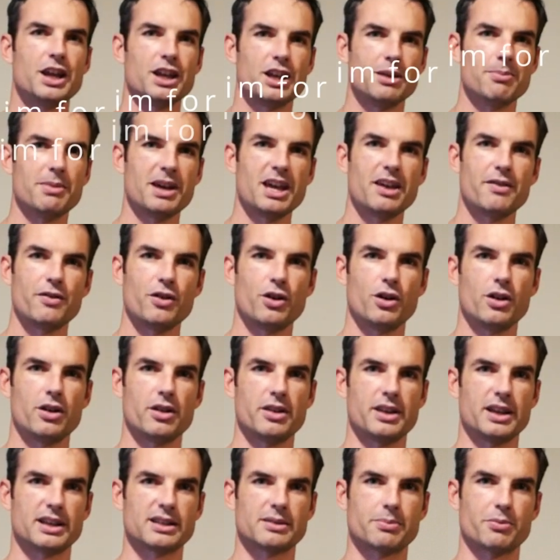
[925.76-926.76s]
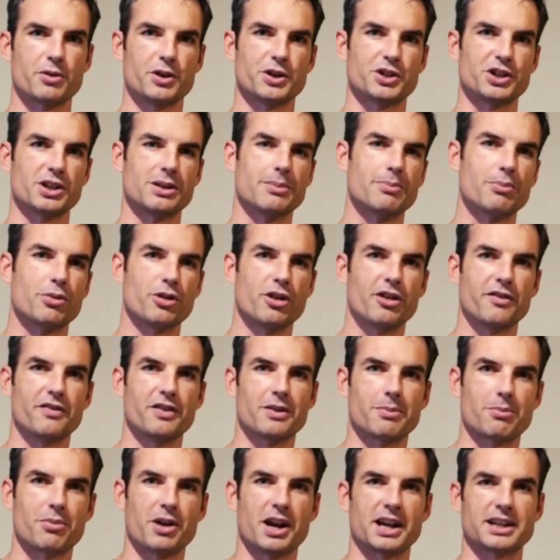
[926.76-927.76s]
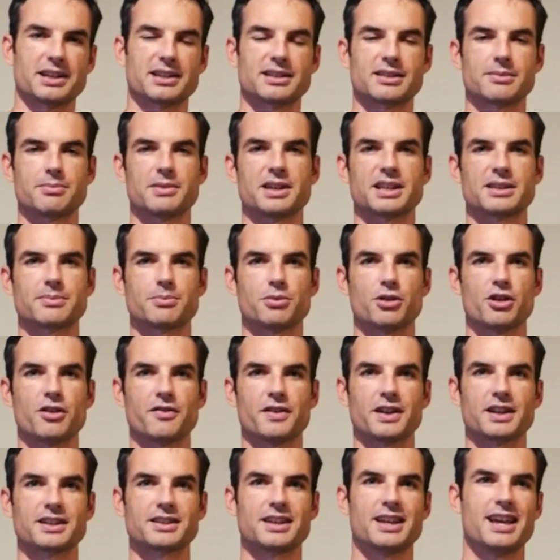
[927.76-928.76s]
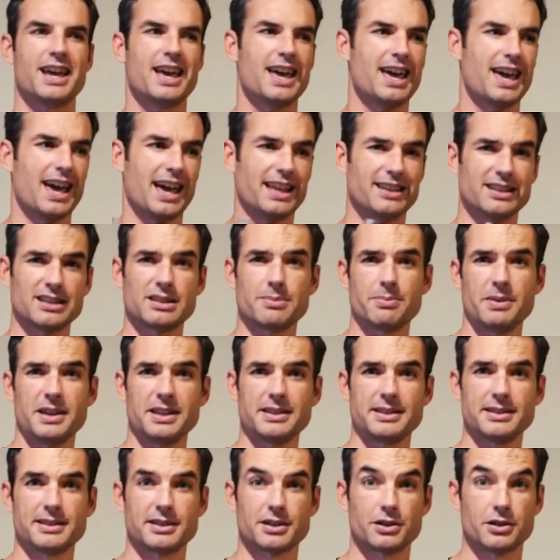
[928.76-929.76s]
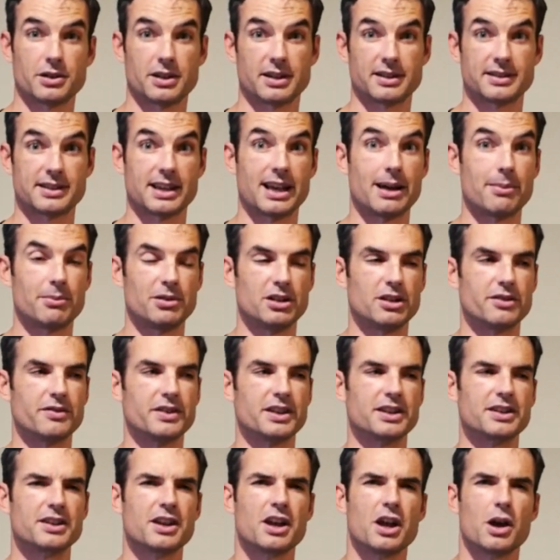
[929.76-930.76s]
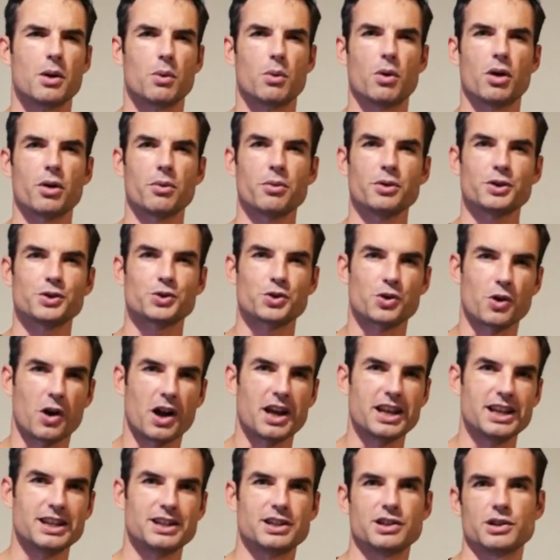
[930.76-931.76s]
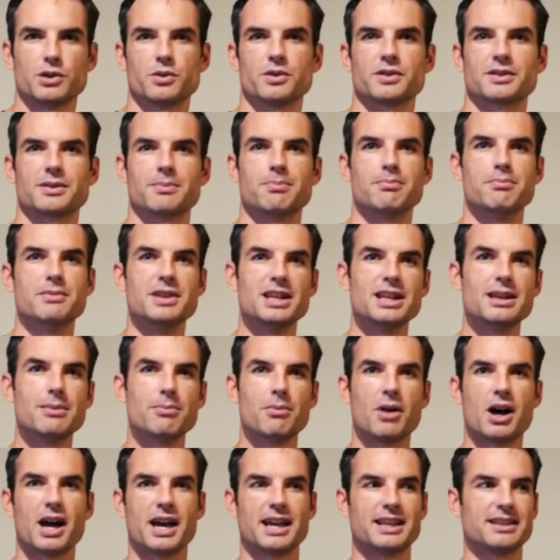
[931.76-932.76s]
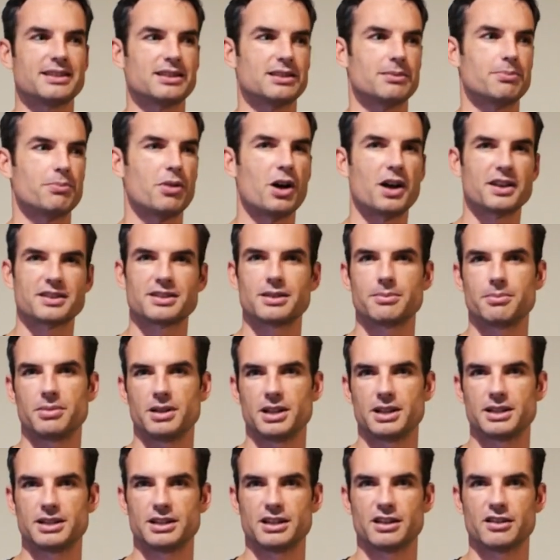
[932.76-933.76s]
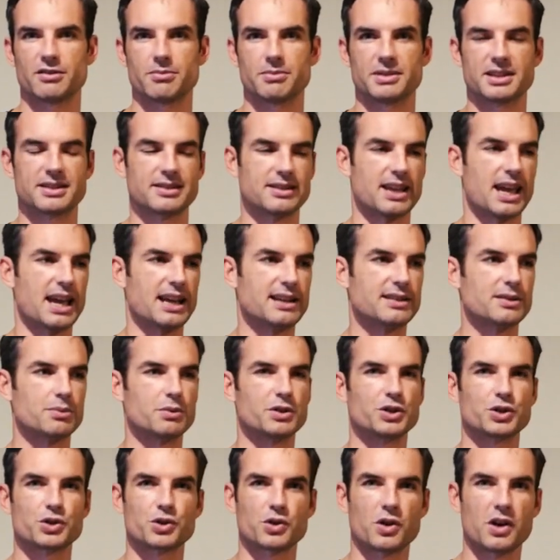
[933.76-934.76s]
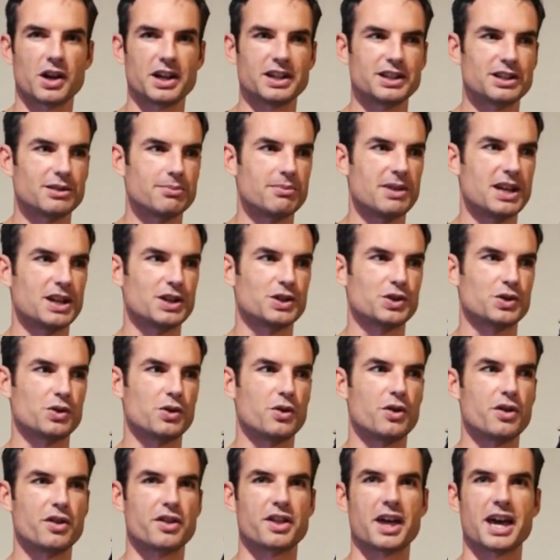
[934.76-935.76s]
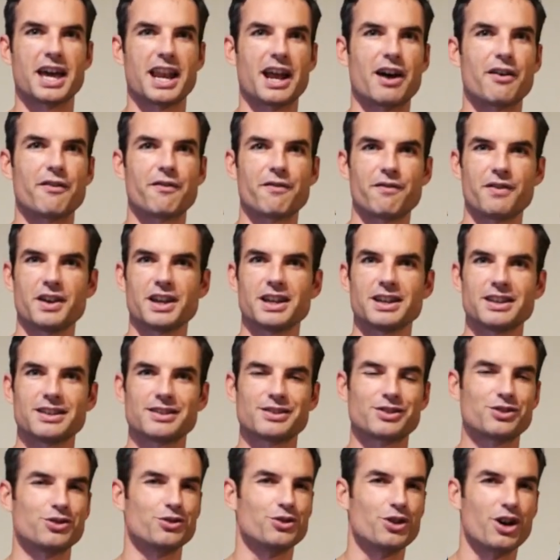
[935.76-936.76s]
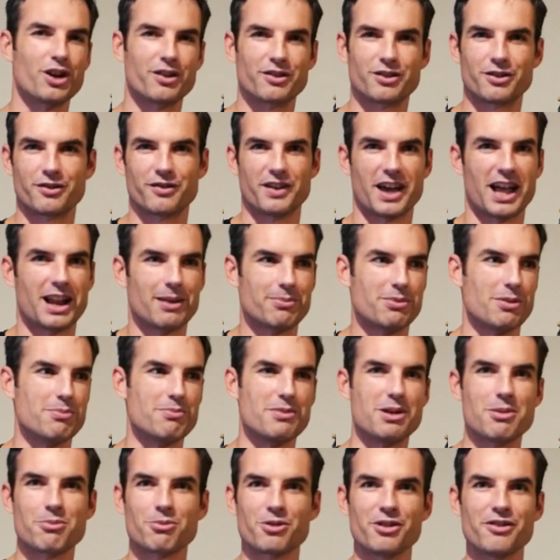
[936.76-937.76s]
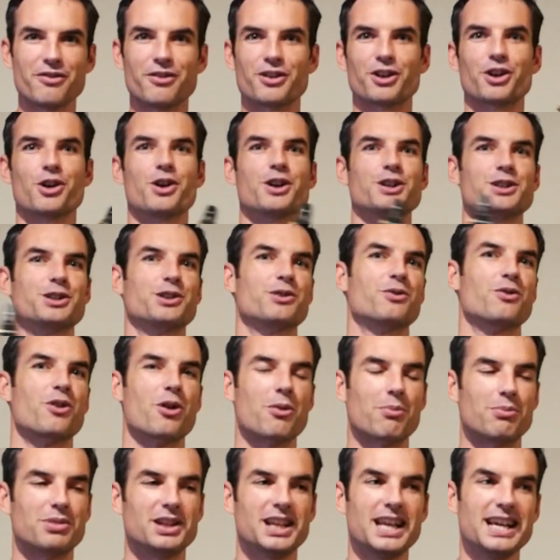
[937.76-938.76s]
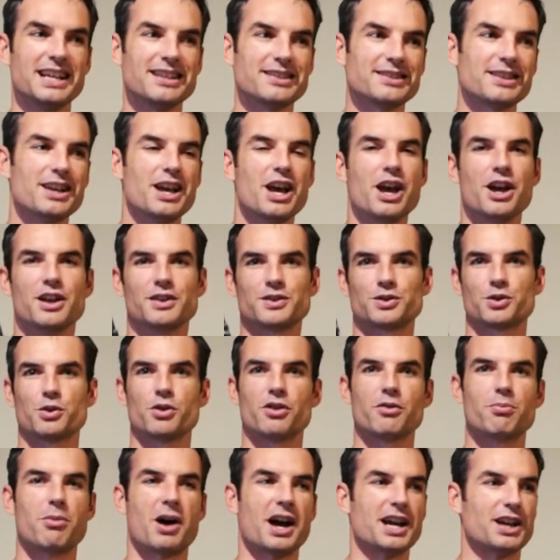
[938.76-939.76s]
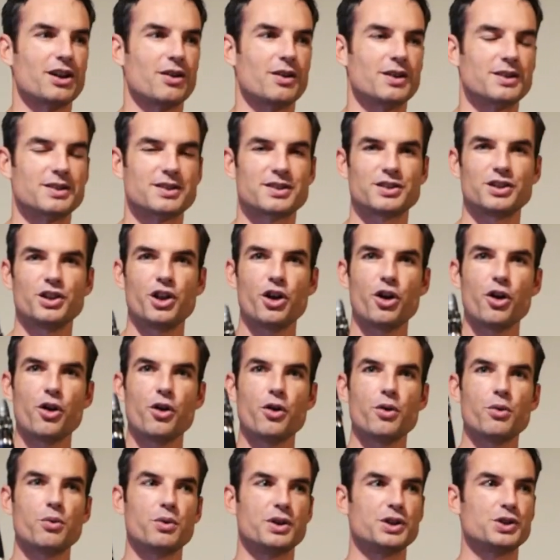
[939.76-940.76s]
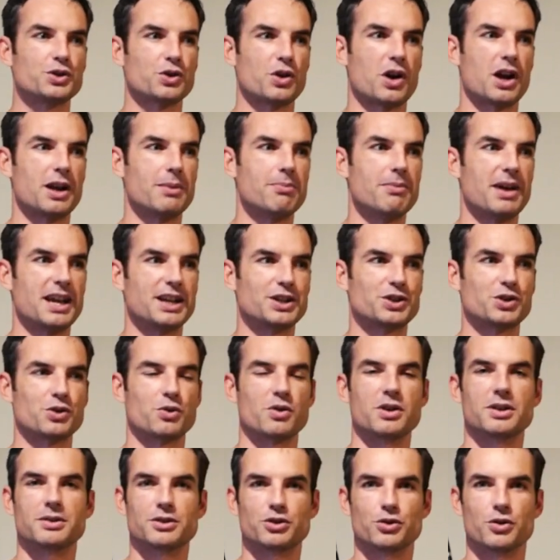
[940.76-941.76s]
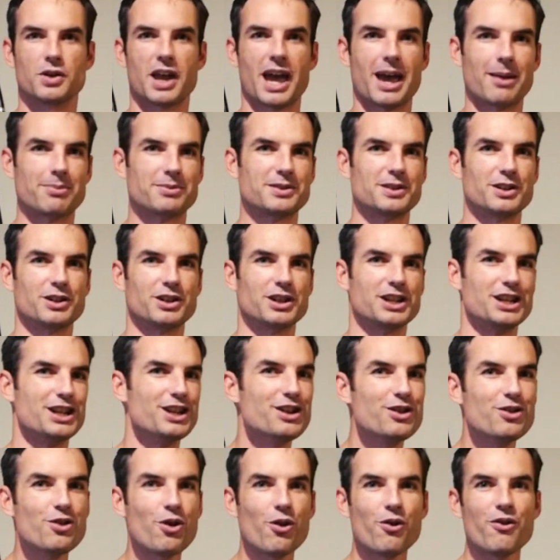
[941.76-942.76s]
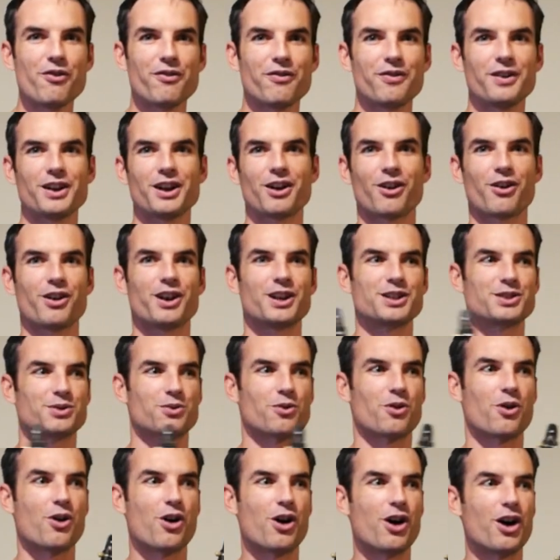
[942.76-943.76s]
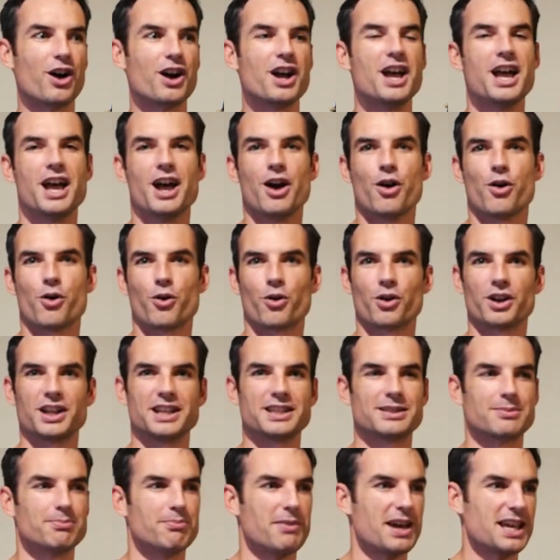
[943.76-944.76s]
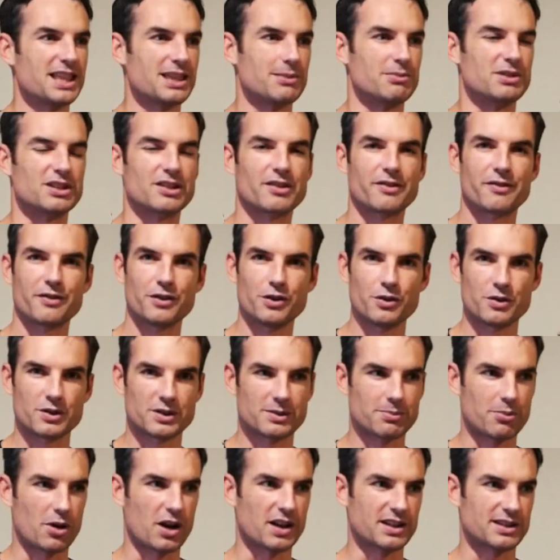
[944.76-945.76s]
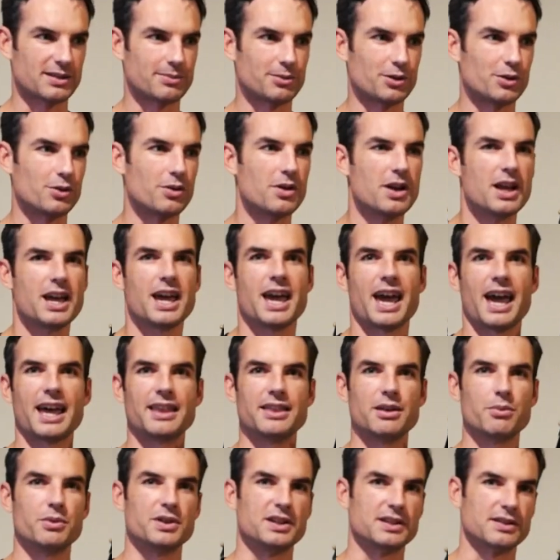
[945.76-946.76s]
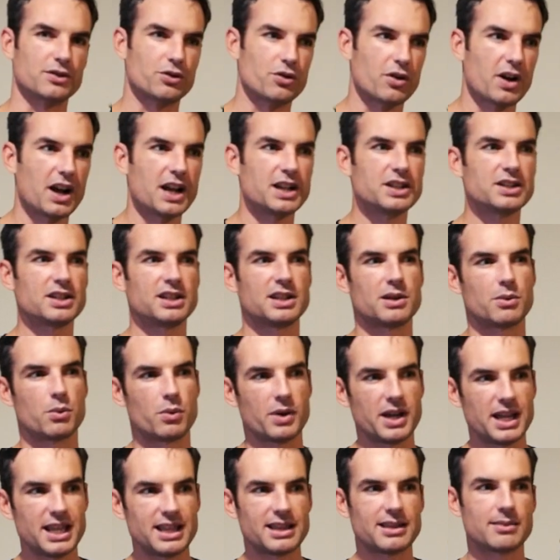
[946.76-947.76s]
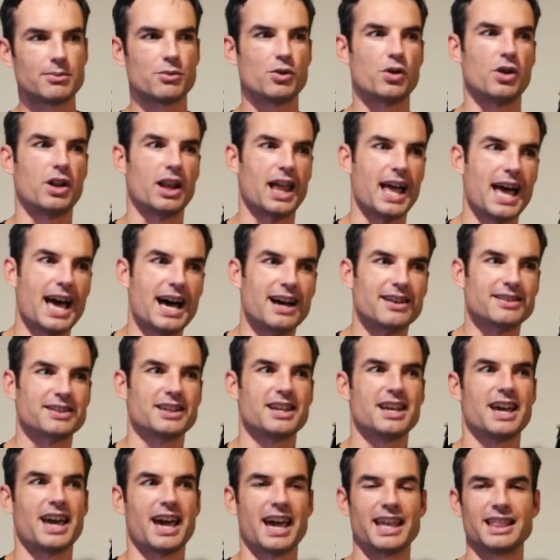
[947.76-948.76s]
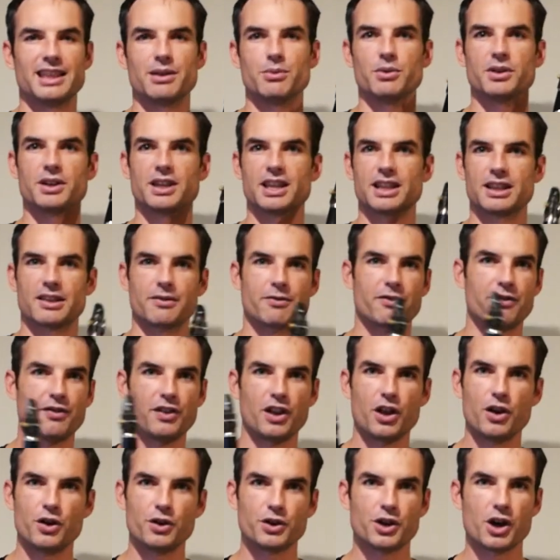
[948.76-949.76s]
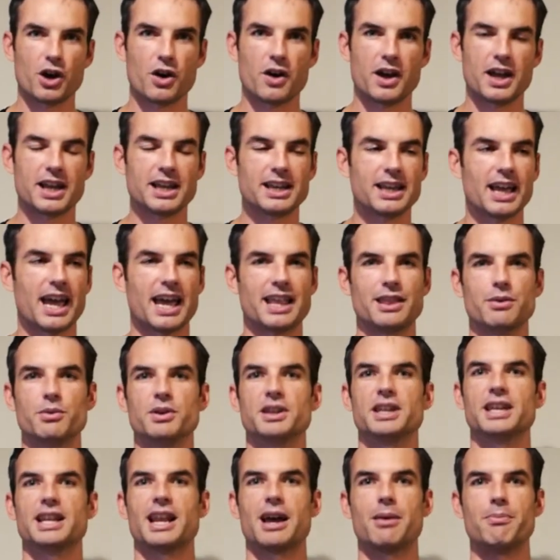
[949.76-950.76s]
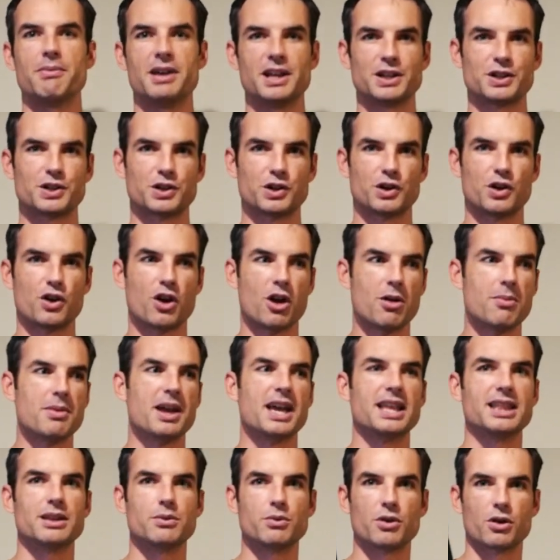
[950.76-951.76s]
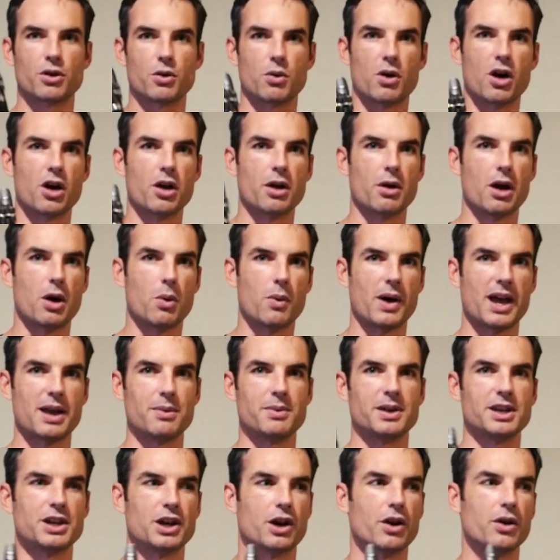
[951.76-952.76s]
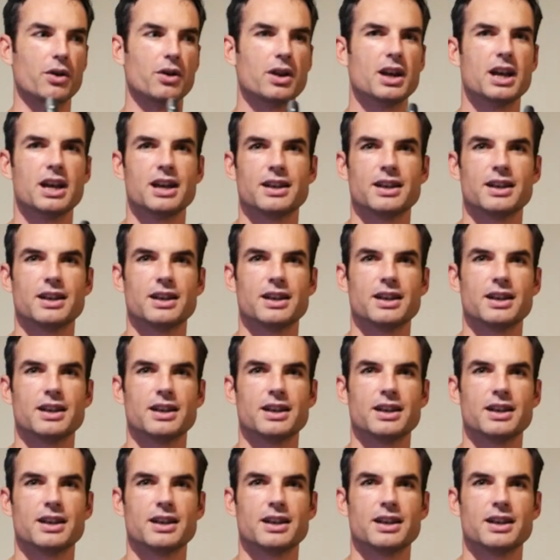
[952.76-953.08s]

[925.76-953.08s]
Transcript: You may have heard of the expression perfect practice makes perfect, and this piece is a good example of it. What we're trying to do is minimize the possibility of mistakes. We're trying to make sure that our fingers do not develop a memory for going to the wrong place, so by going slow, we try and make sure we do absolutely no fingerings wrong, or at least make them as few as possible, and then we just gradually weed them all out, and then we get the flow going, and then we get our metronome, and then away we go.